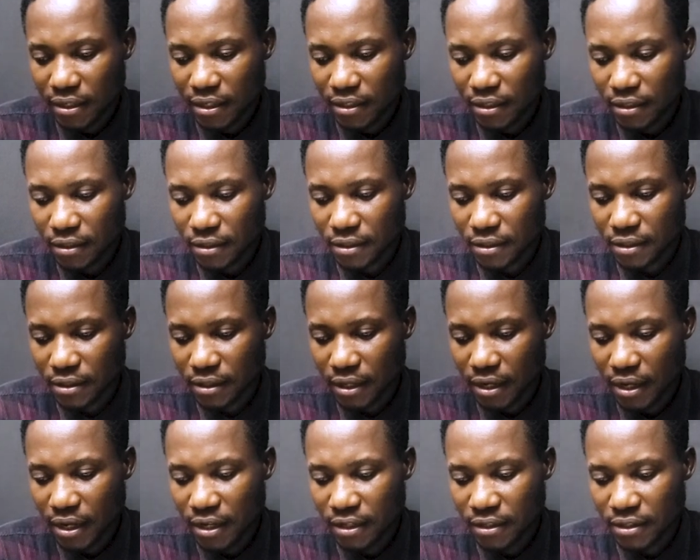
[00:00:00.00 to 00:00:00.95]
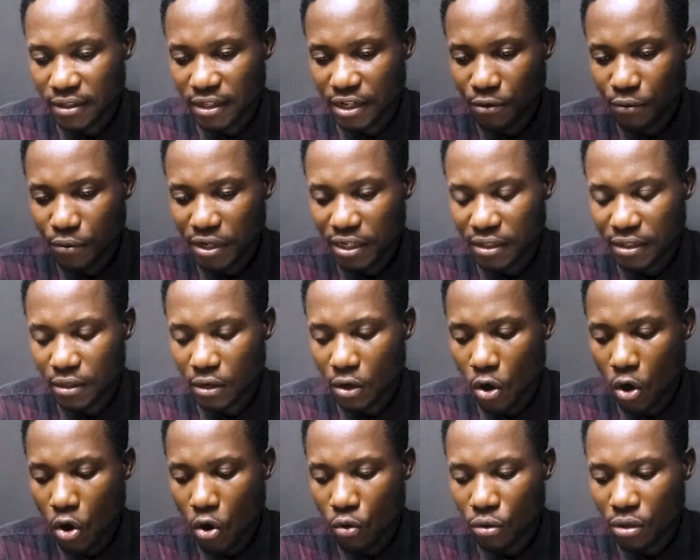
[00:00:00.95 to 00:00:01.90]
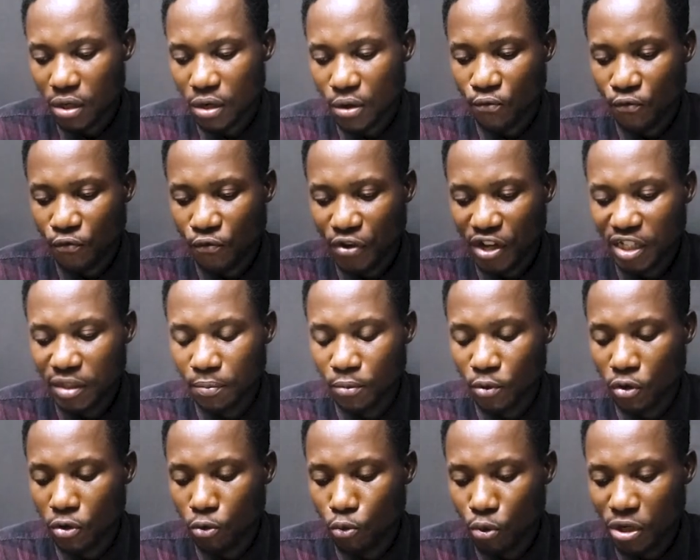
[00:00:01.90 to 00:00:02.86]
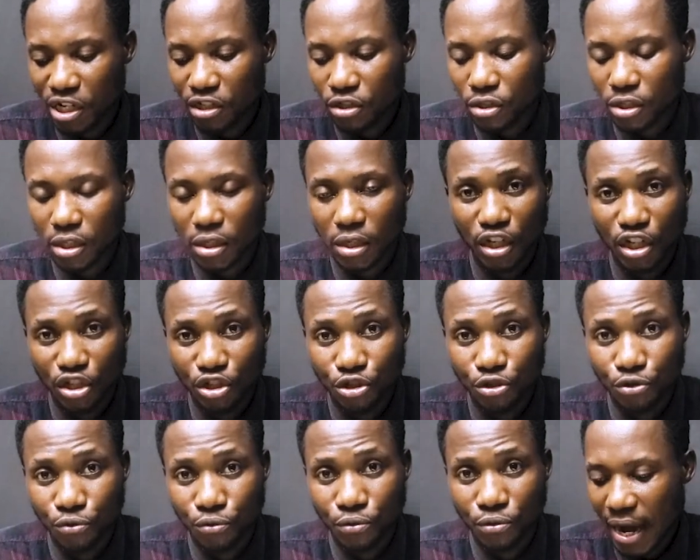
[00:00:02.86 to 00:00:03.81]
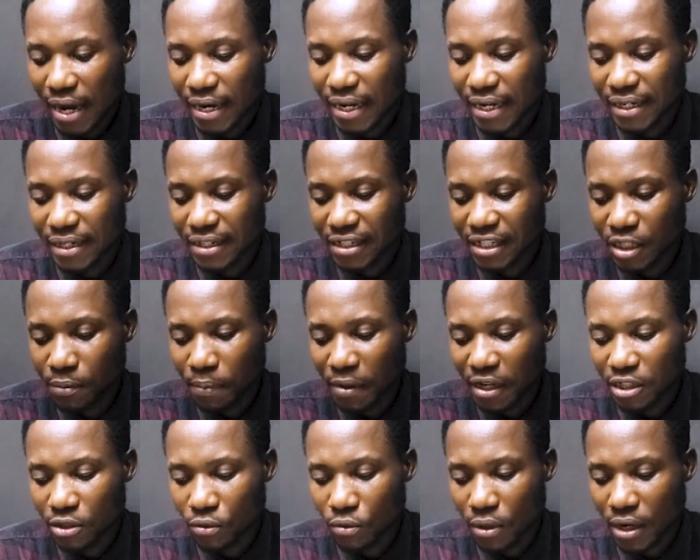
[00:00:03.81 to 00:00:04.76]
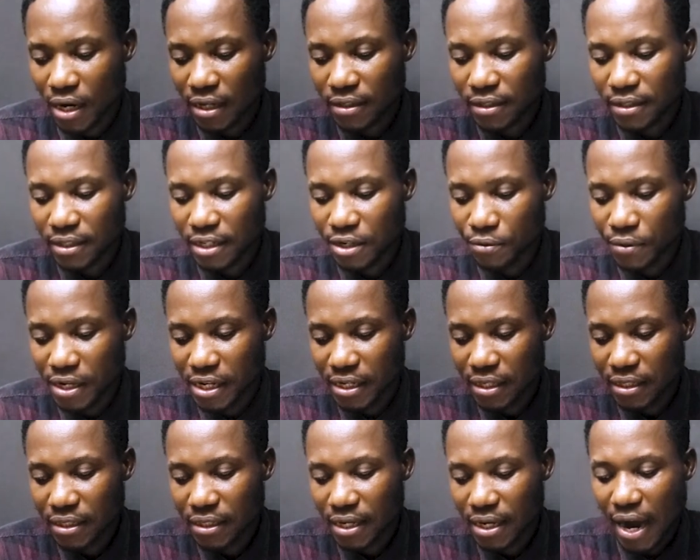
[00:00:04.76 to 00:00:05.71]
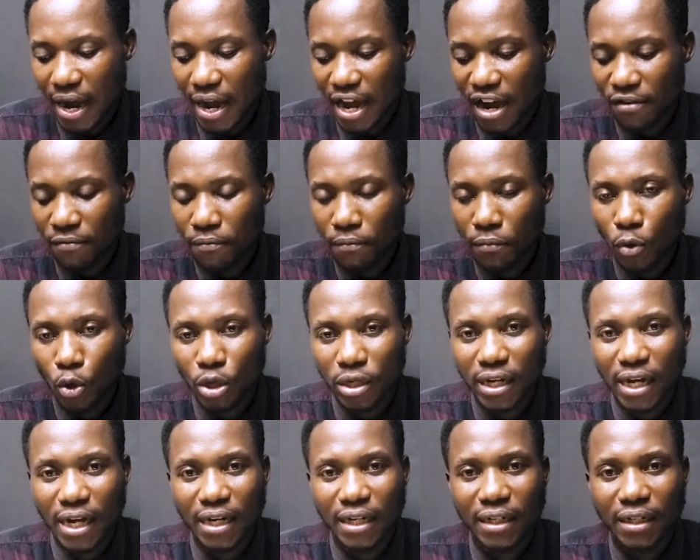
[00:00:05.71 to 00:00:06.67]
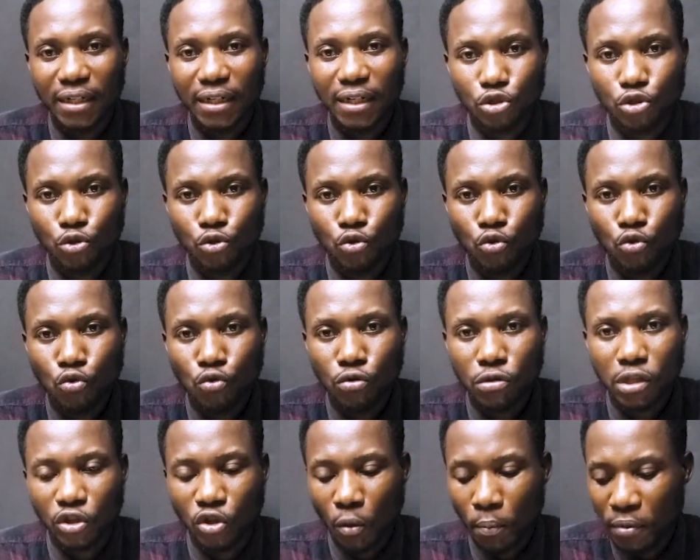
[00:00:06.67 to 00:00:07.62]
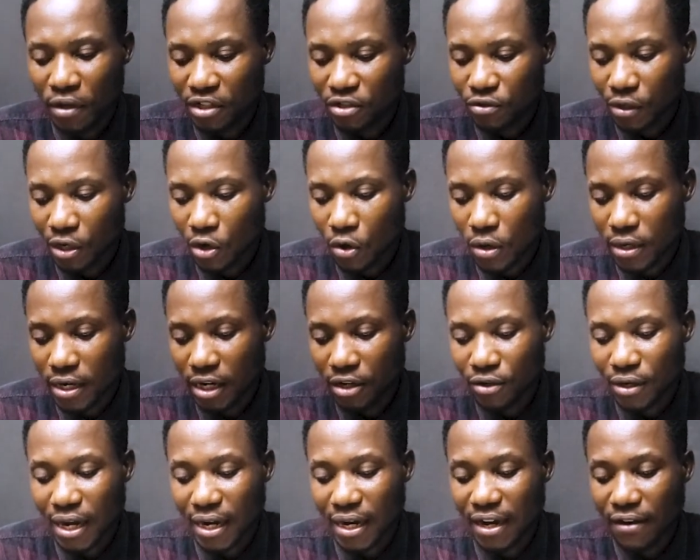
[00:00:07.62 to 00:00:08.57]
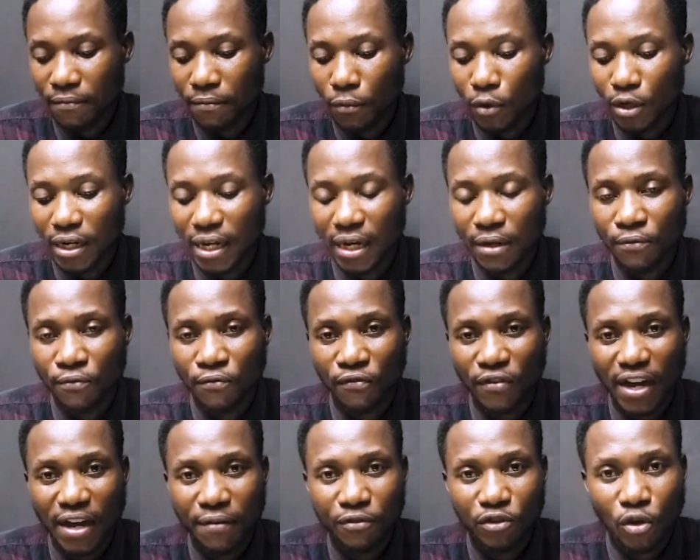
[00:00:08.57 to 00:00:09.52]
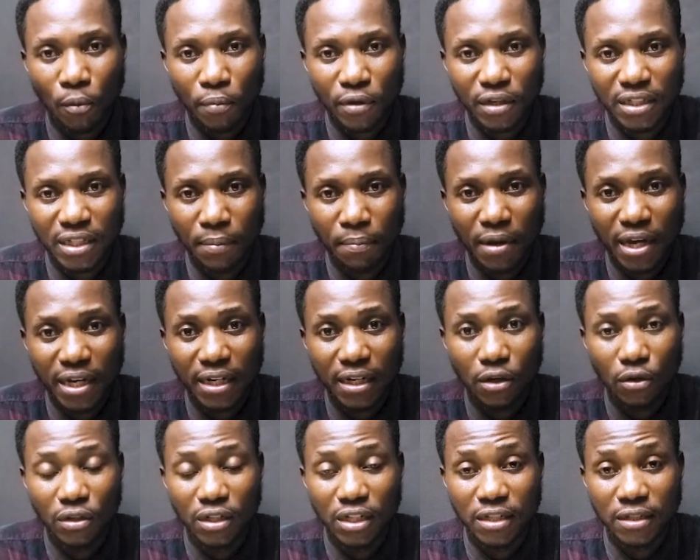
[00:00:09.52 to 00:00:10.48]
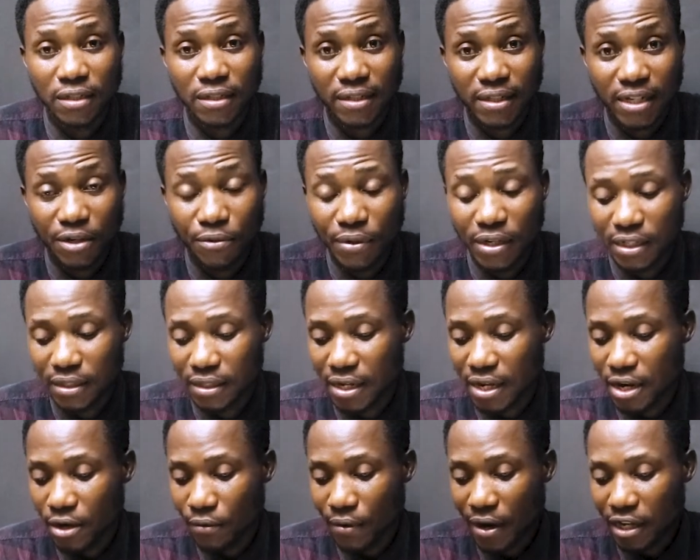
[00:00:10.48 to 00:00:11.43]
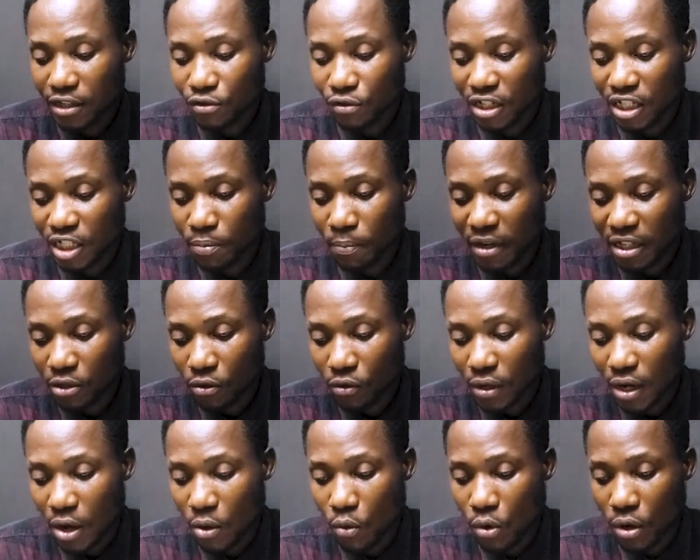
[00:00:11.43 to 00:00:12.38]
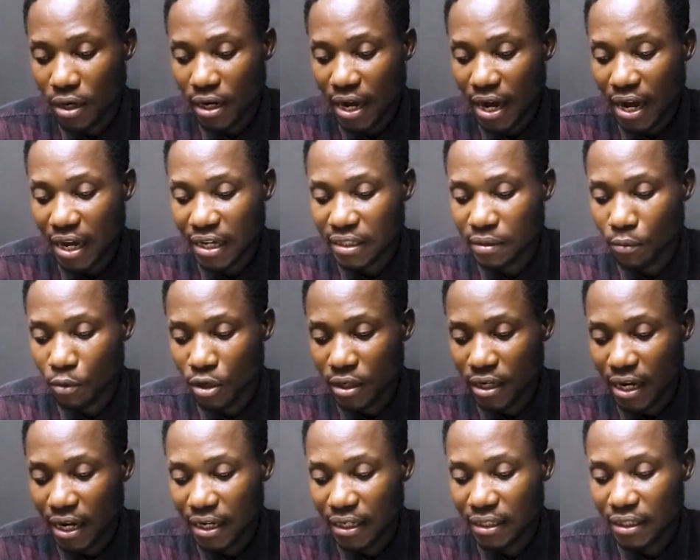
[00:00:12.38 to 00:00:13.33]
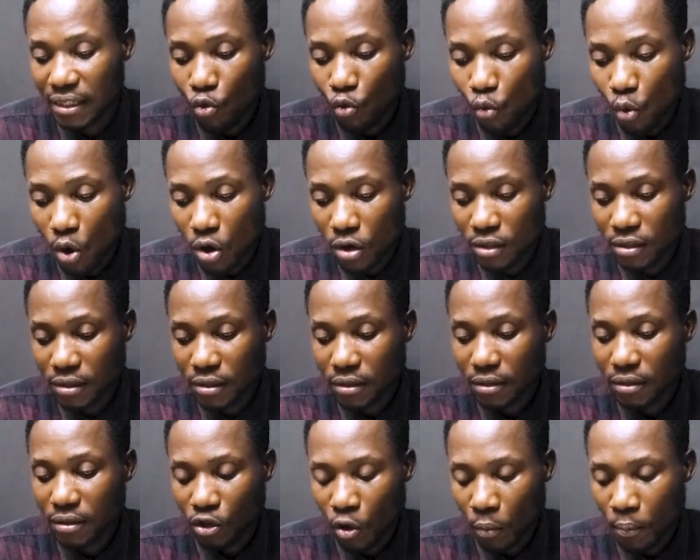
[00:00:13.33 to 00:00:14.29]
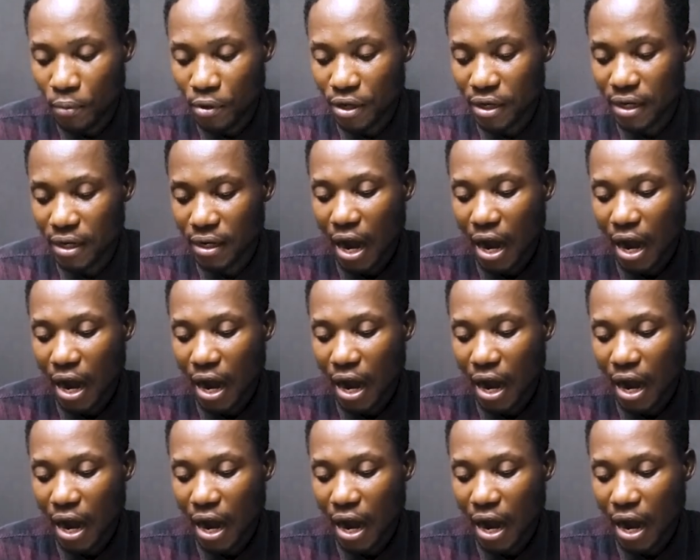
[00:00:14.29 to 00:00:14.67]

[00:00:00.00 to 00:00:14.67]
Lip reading: This is a series called Facebook Reach Issue, and in this particular series I have more than 2 topics recorded. You can have more than 5 topics depending on the series, right? So this particular one has more than 1 topic.